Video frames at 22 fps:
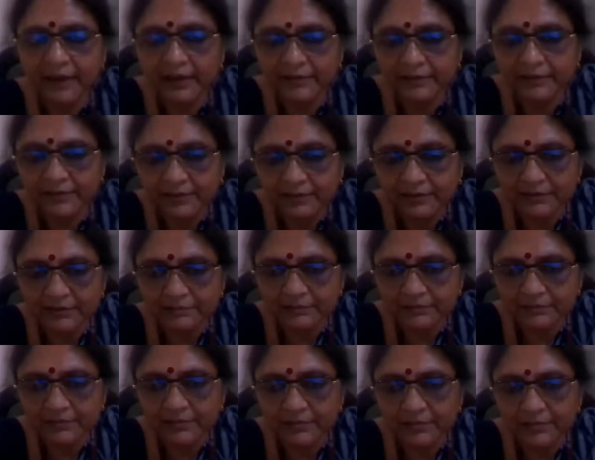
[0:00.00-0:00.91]
are uh,
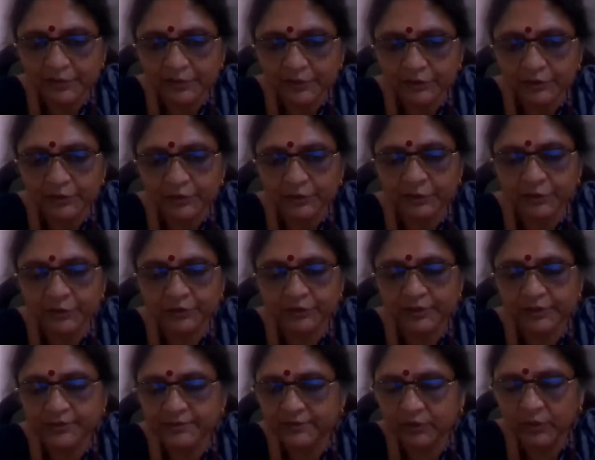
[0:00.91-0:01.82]
you know
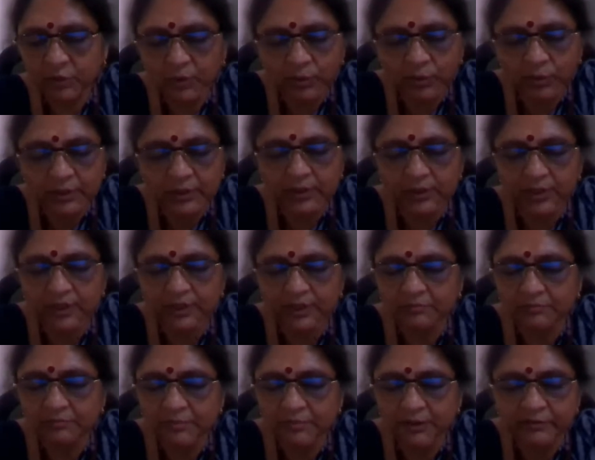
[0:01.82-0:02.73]
this whole uh,
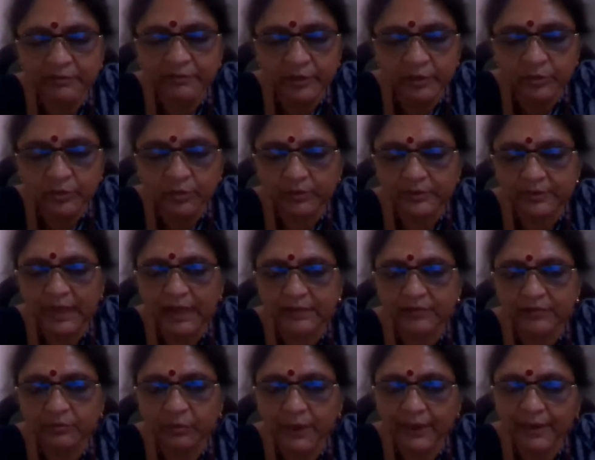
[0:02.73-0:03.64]
purview
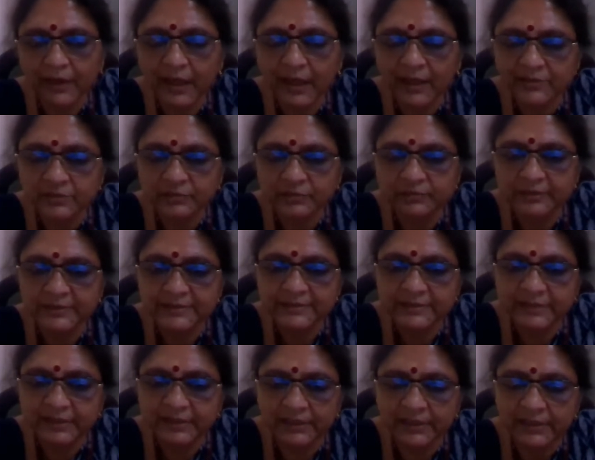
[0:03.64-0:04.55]
that one has
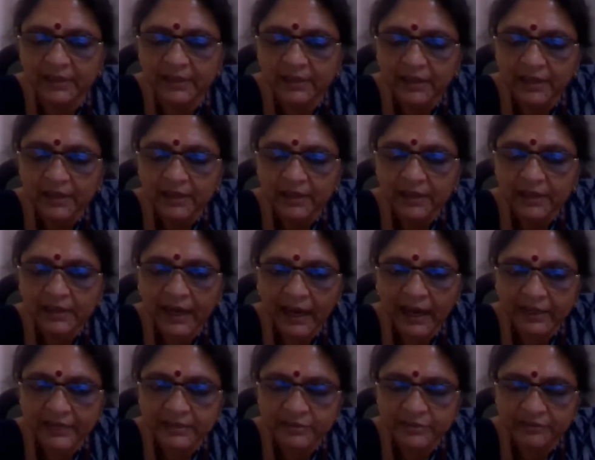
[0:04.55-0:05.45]
towards the
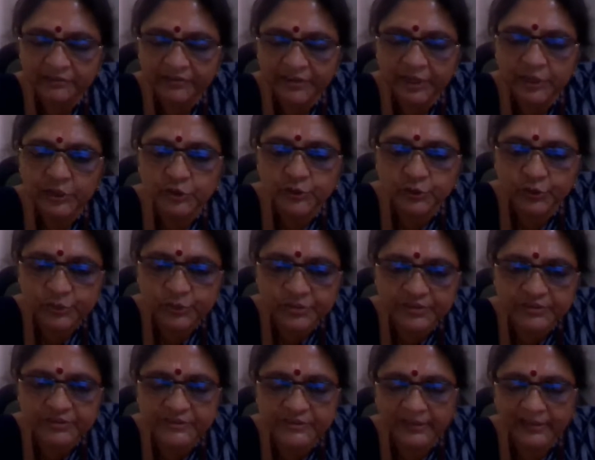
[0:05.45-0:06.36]
kind of
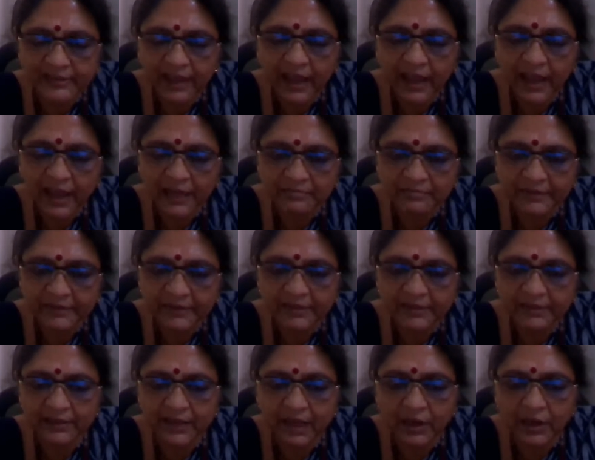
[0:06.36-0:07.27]
intrusions that are
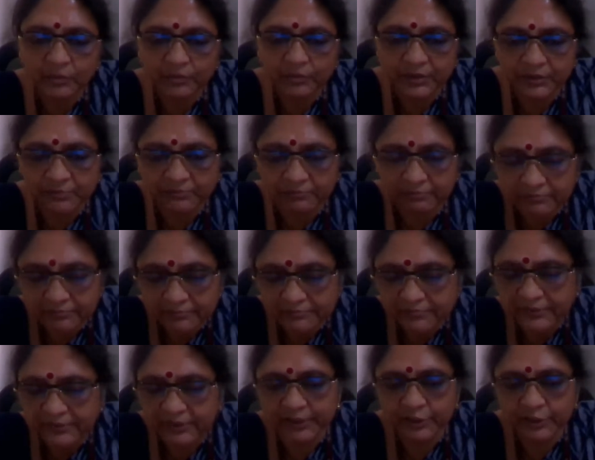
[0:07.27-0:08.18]
happening now, the
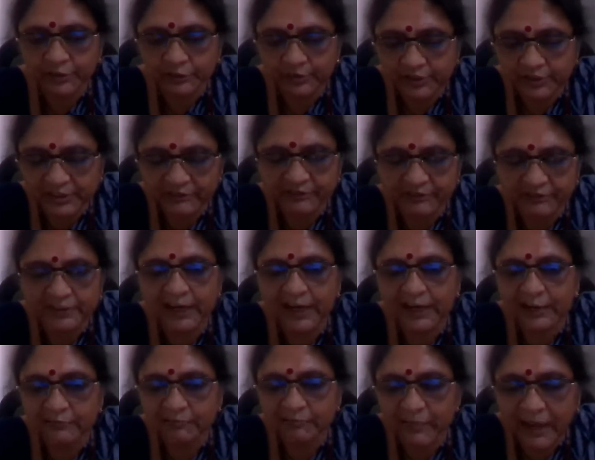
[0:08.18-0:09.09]
you know the different
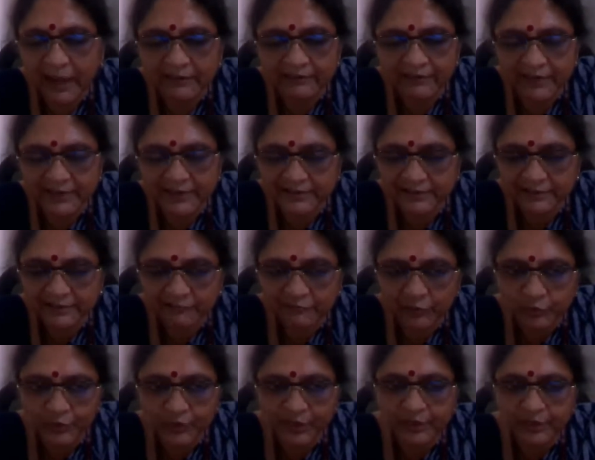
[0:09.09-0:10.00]
kind of malwares that are
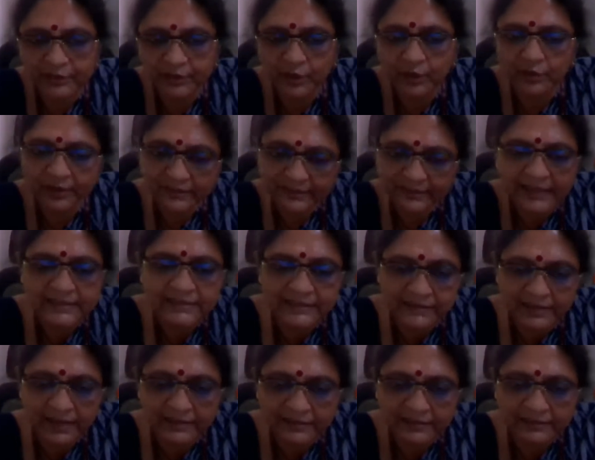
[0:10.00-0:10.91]
floating around, and that's
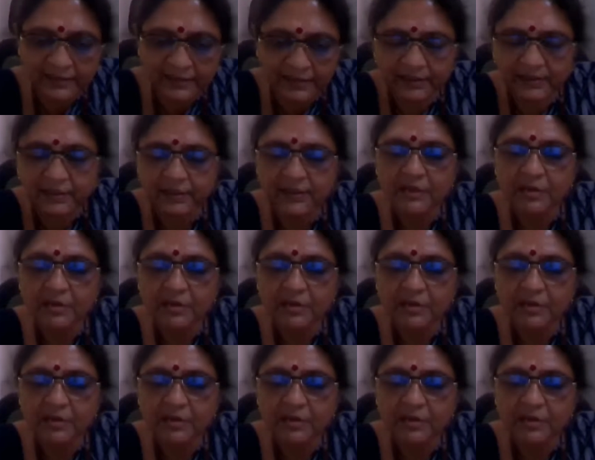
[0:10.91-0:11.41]
another thing.